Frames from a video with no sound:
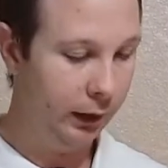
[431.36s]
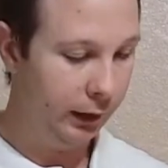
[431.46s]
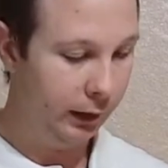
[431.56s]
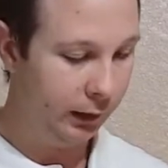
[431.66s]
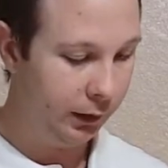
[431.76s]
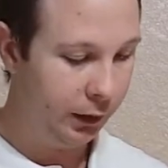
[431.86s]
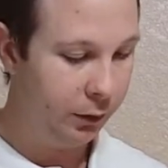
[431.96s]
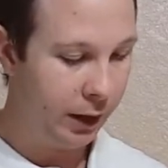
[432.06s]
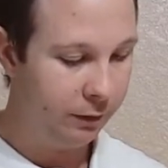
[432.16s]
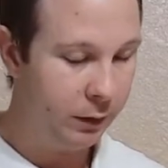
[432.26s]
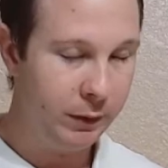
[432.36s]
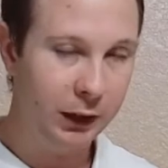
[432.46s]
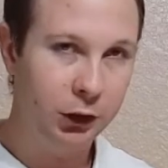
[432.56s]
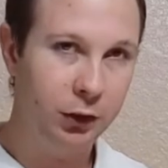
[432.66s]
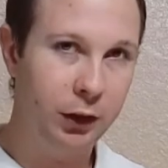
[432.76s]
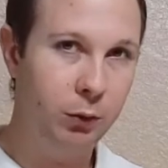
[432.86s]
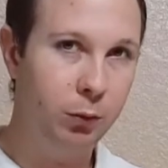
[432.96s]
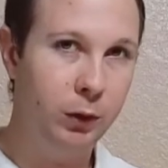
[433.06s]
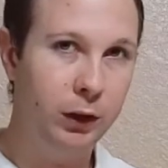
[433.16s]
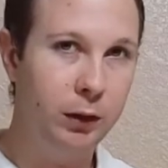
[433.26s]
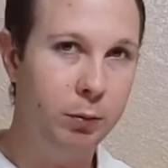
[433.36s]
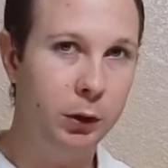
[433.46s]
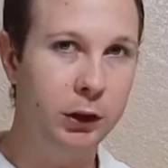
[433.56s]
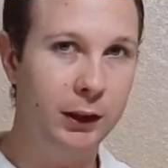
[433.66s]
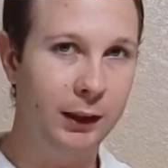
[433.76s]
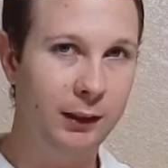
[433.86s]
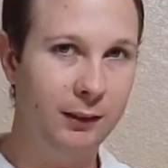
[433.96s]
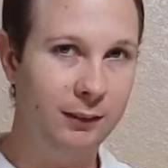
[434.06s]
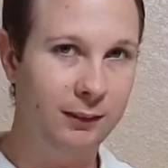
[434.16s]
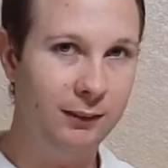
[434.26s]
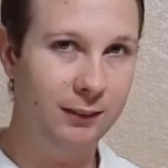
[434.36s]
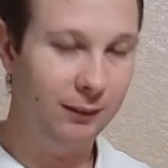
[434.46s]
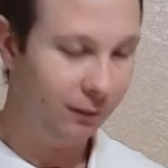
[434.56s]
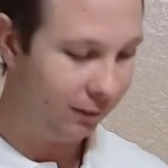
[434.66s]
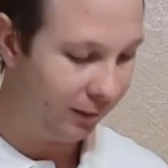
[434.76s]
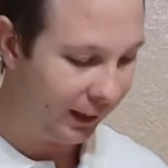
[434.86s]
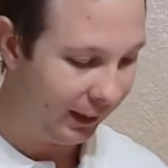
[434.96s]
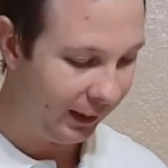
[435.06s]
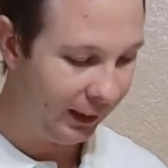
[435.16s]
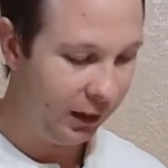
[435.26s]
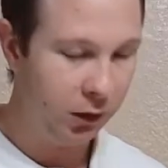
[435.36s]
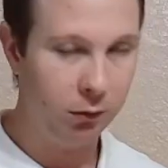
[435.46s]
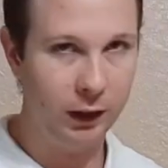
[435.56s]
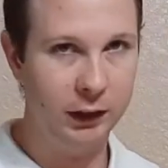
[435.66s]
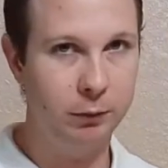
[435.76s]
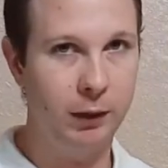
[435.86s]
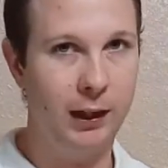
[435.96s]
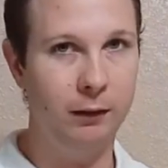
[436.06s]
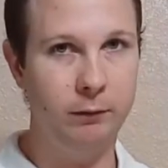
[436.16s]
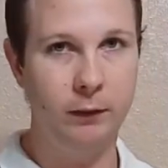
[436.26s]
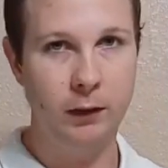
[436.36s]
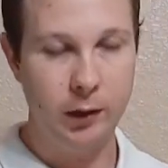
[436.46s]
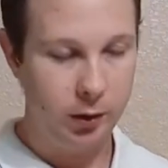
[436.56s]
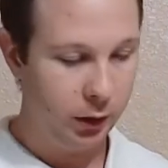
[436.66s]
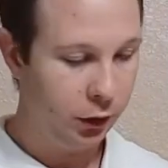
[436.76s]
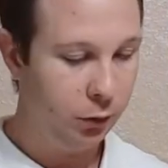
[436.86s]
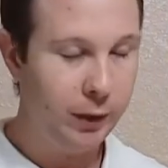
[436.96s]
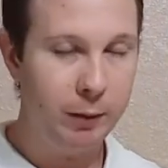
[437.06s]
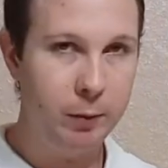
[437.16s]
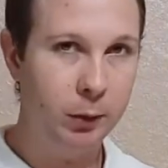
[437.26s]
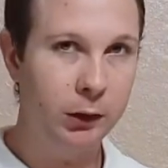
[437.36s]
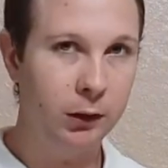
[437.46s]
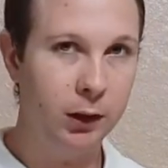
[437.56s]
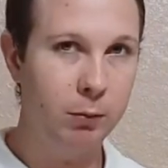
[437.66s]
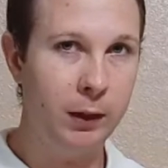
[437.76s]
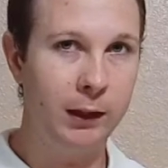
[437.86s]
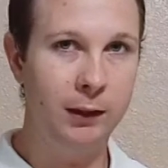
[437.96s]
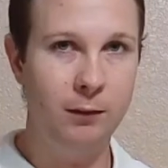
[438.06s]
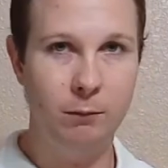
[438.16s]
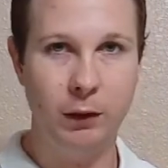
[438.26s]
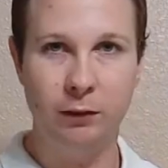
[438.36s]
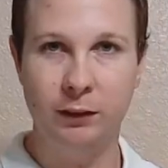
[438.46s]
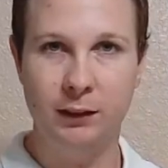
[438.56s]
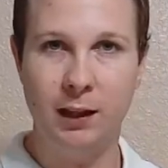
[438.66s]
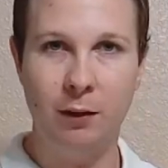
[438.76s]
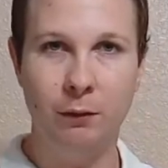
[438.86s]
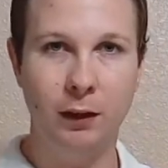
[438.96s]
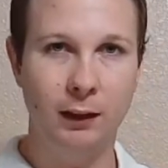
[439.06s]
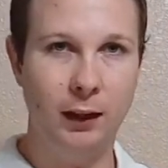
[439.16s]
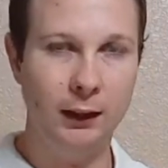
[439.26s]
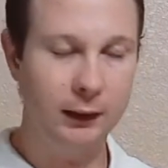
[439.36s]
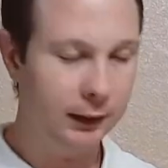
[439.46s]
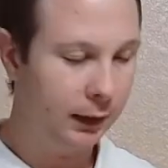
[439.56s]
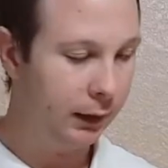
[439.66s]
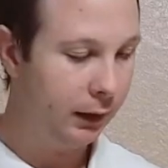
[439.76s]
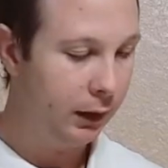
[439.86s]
You'd have to make sure you really push it right in the right spot, because you may be pushing on the button, but if it's not where it likes it,